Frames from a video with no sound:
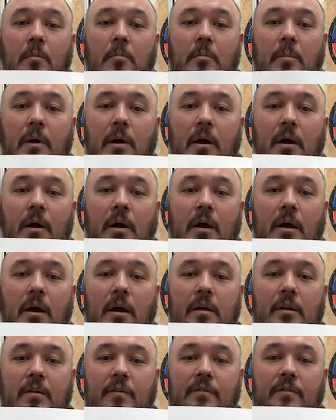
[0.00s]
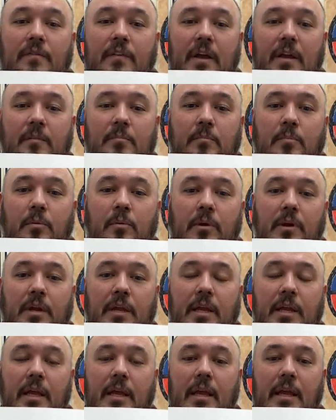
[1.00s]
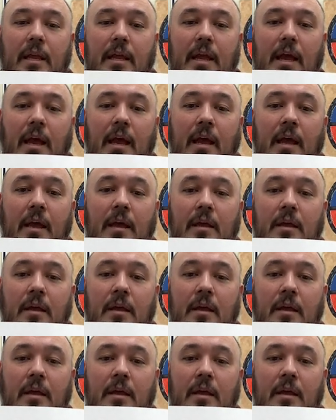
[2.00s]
Bon fête pour Kia,